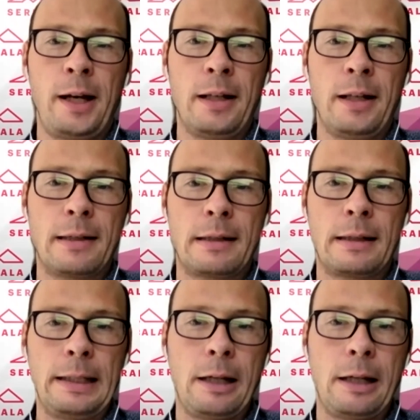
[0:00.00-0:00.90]
finance
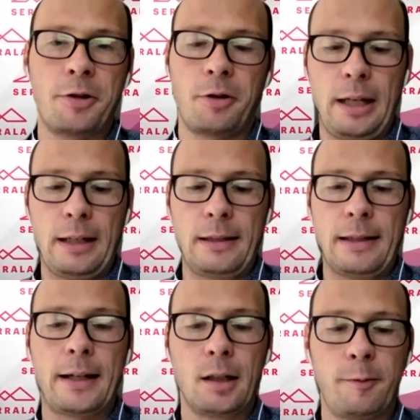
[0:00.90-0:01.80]
leaders, or the
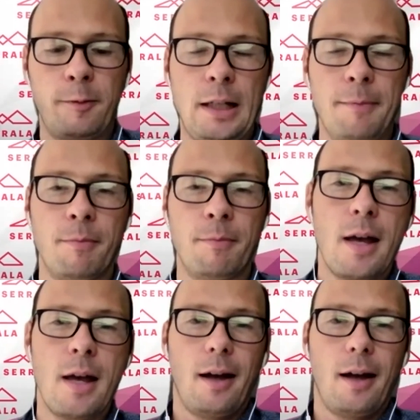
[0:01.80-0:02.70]
executive
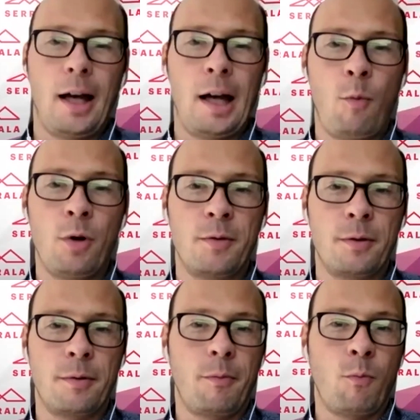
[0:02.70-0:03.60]
team, was
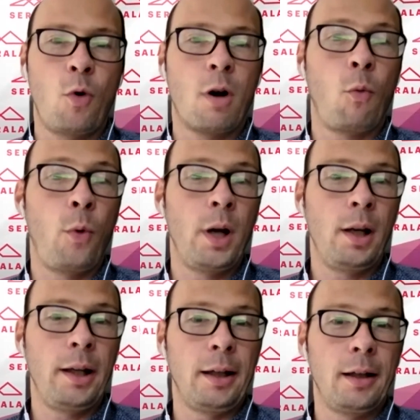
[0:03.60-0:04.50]
more
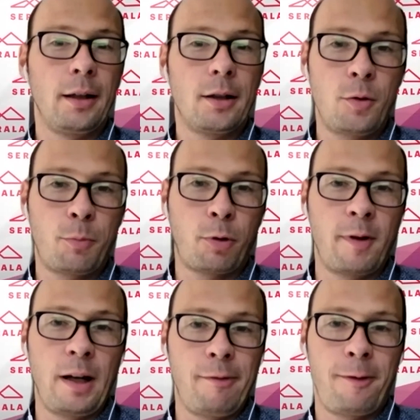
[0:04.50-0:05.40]
willing to
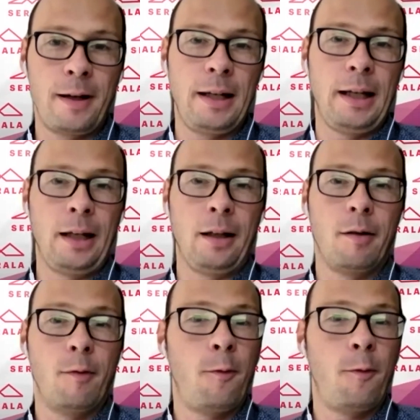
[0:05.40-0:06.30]
provide
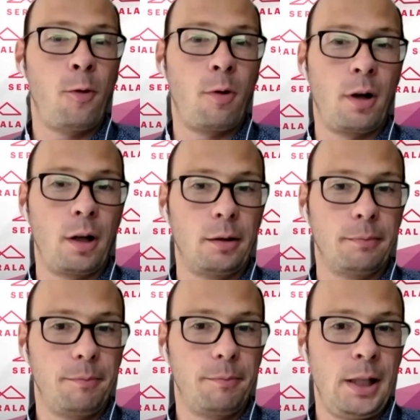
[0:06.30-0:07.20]
funding
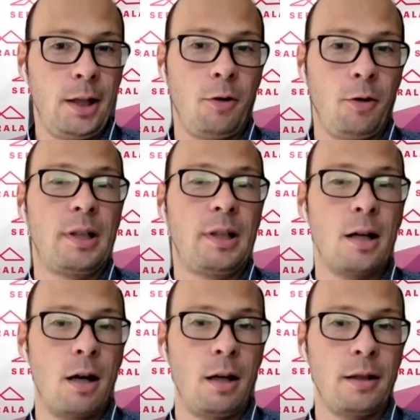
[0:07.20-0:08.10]
for,
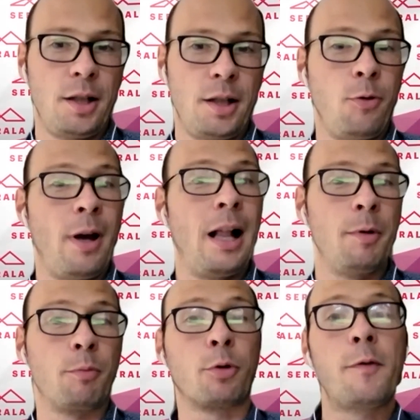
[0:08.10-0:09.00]
technology to
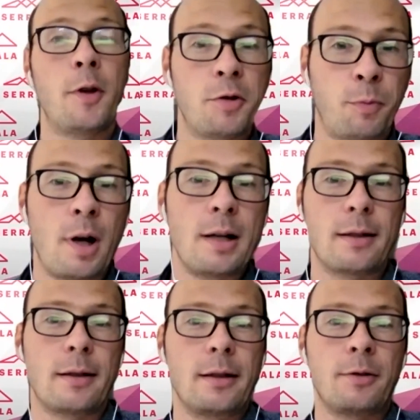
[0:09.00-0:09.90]
help improve those
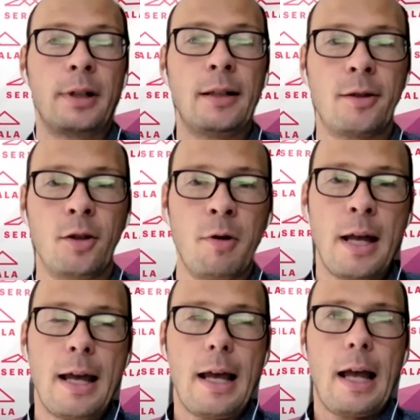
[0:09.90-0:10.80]
processes, right?
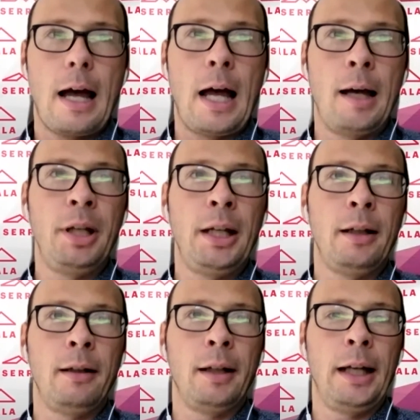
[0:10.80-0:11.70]
So, I
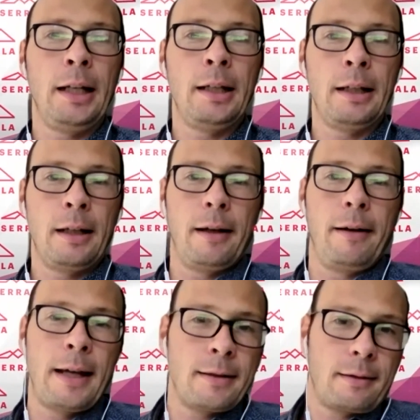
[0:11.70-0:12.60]
mean,
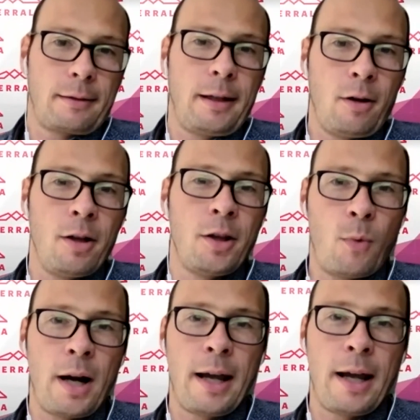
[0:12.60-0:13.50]
yes,
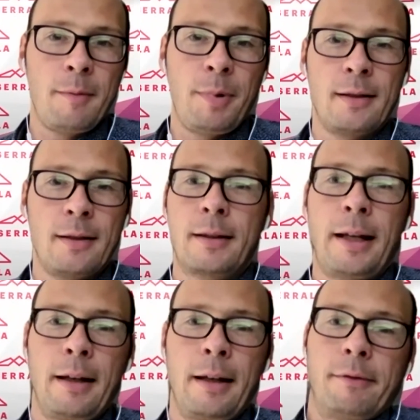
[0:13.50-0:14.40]
on the one hand, because
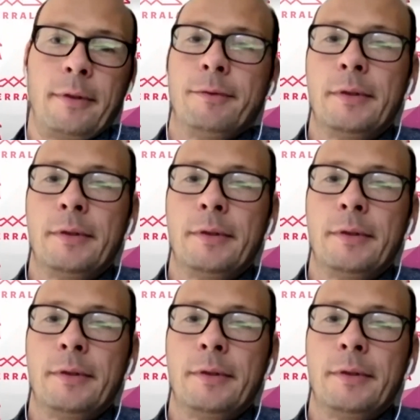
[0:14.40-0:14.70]
I